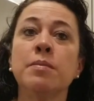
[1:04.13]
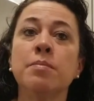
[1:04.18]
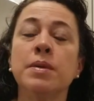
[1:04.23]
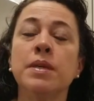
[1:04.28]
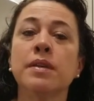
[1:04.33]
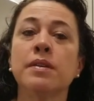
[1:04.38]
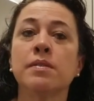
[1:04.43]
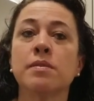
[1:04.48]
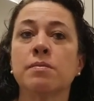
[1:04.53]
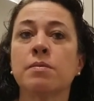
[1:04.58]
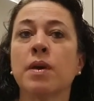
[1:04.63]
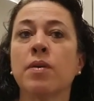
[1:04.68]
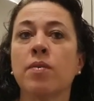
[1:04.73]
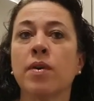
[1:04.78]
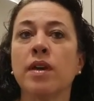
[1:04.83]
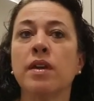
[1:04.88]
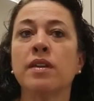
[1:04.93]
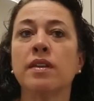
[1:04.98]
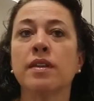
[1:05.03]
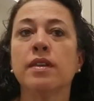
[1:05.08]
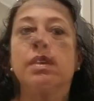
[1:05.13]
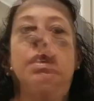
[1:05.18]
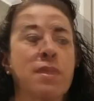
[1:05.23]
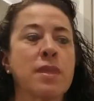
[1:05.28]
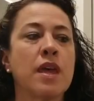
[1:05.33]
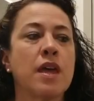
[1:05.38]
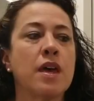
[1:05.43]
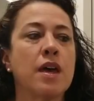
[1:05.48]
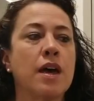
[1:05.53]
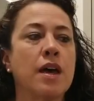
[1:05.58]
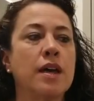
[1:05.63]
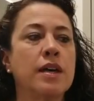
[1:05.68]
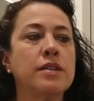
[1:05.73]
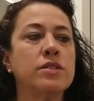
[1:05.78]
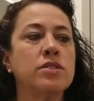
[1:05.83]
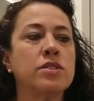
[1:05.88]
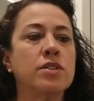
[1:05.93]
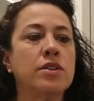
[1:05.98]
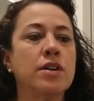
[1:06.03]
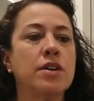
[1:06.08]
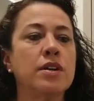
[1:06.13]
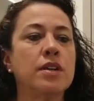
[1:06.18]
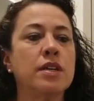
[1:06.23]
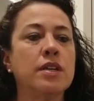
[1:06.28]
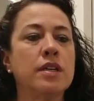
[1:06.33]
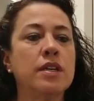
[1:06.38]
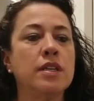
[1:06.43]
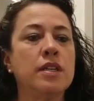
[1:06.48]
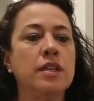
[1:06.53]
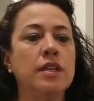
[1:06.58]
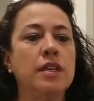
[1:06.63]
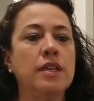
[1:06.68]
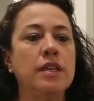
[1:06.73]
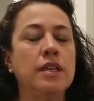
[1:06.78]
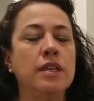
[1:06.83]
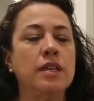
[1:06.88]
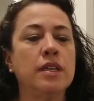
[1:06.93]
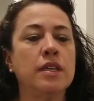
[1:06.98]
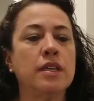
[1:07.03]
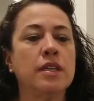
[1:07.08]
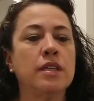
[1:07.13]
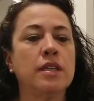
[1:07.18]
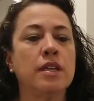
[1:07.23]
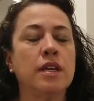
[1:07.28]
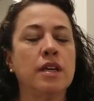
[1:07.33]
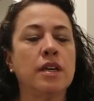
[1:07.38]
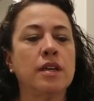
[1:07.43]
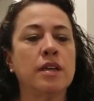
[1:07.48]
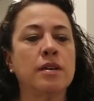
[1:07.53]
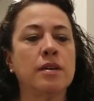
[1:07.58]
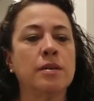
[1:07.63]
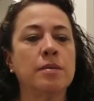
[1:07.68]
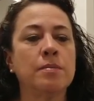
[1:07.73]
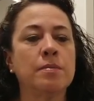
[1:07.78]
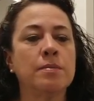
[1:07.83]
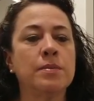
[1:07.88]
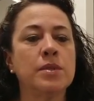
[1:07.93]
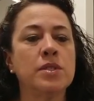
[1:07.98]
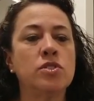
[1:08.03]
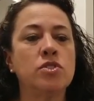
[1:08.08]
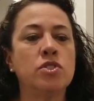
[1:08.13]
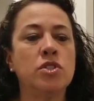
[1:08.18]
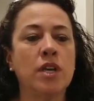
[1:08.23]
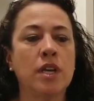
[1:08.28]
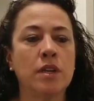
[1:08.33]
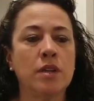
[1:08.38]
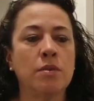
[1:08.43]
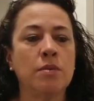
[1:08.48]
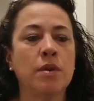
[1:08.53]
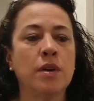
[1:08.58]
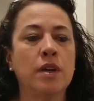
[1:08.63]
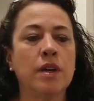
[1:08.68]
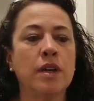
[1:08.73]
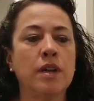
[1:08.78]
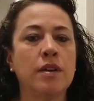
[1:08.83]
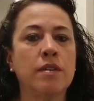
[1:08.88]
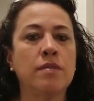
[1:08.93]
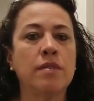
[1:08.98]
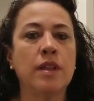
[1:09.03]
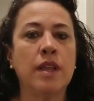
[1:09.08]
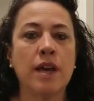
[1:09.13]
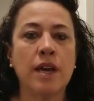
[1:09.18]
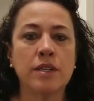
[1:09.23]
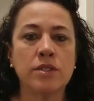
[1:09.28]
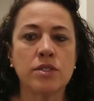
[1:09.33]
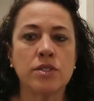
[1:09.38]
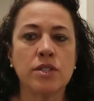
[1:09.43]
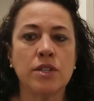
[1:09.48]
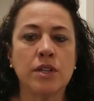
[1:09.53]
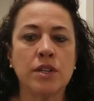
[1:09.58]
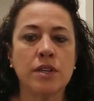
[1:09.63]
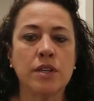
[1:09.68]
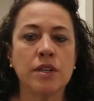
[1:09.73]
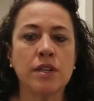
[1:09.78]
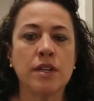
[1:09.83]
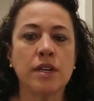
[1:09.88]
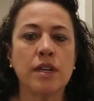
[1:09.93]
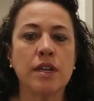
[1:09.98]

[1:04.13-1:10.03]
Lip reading: because of my weight. I started in January of last year,